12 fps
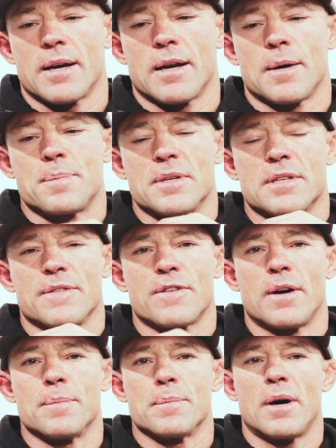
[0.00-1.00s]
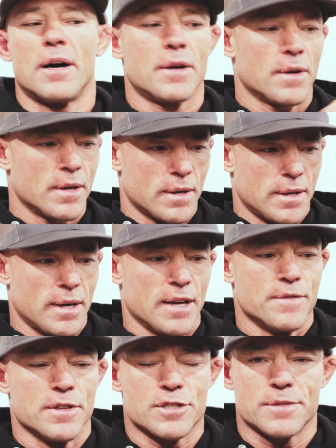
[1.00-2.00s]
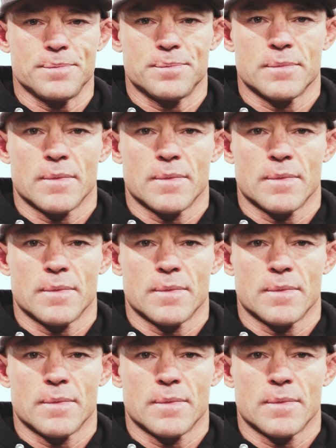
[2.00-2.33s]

it up is if I'm under night vision